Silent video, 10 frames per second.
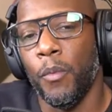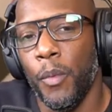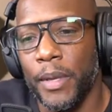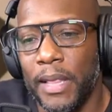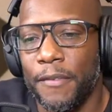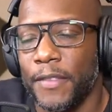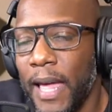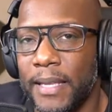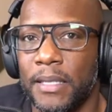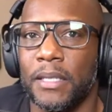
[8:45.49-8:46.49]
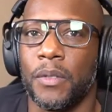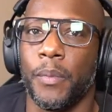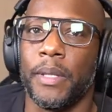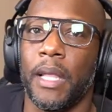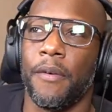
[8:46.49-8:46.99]
When we left last season,
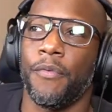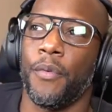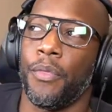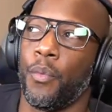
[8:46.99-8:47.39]
we left with